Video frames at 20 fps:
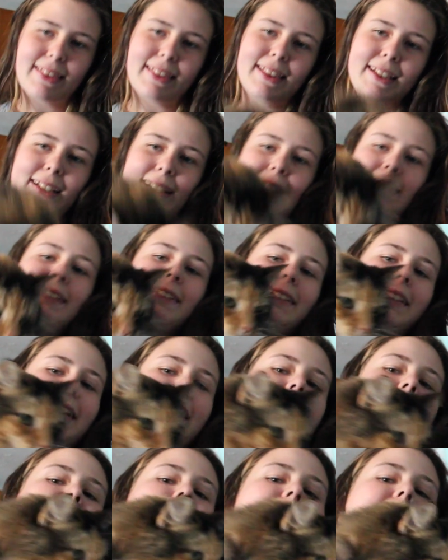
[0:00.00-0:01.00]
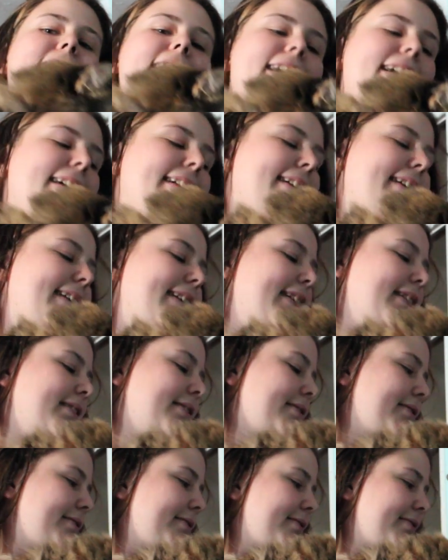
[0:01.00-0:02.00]
Look, say hi, Callie.
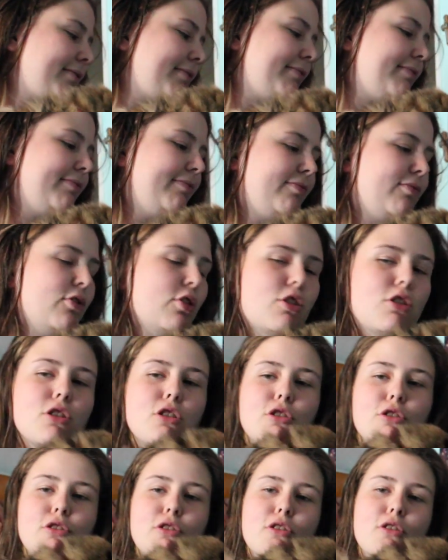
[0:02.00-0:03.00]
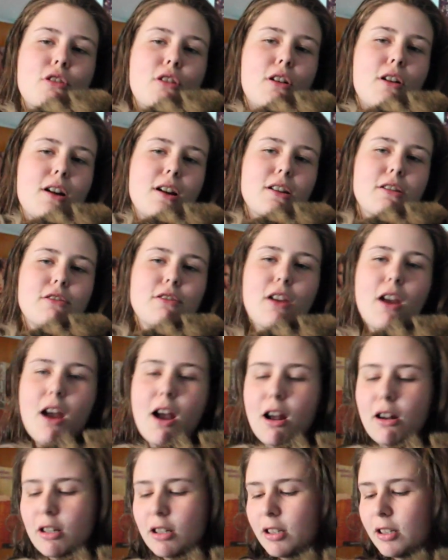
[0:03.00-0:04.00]
Say
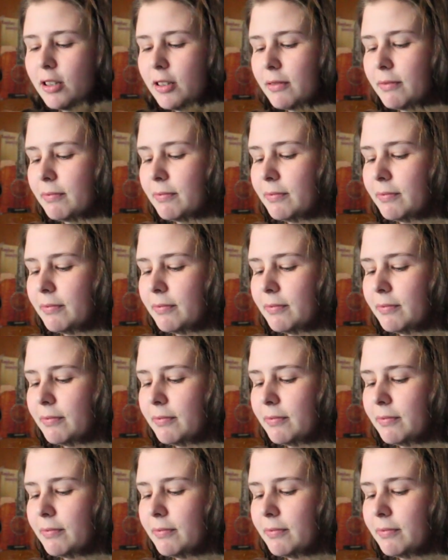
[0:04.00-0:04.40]
hi, Callie.